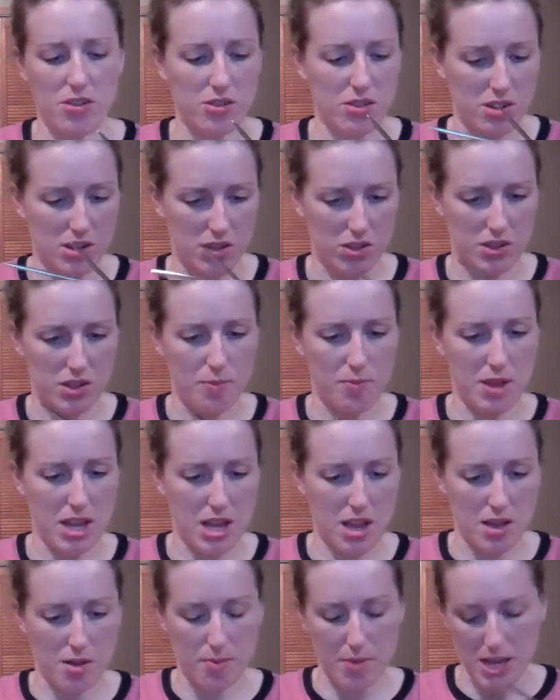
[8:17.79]
Oh goodness, I'm
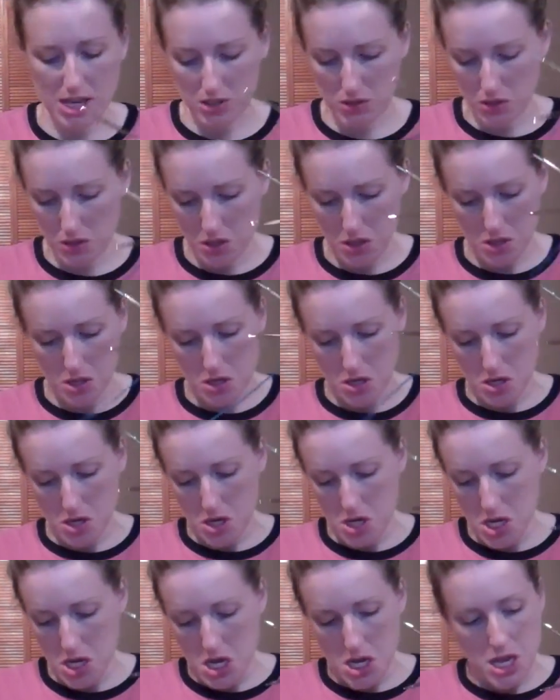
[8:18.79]
making a mess.
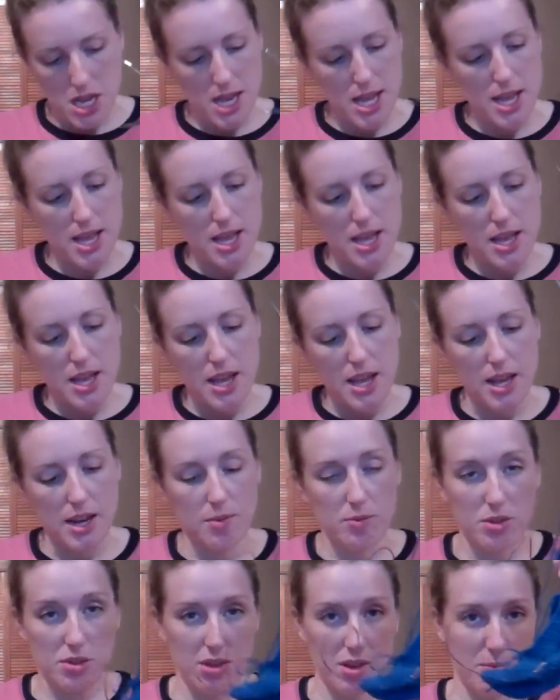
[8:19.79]

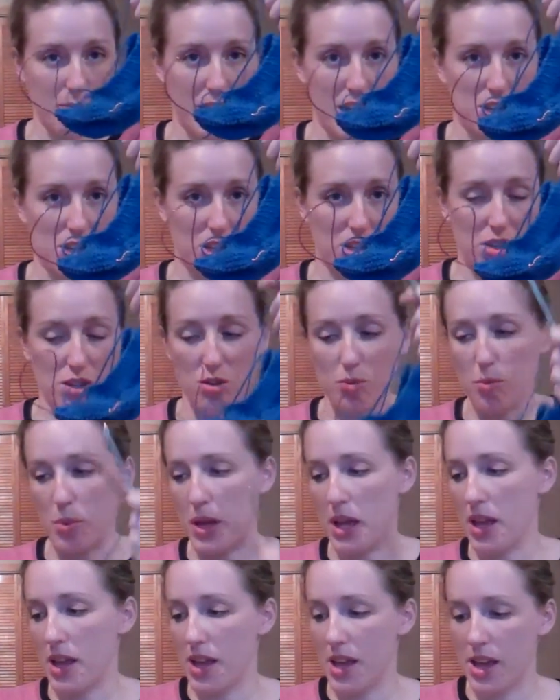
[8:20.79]
And I'm doing a magic loop,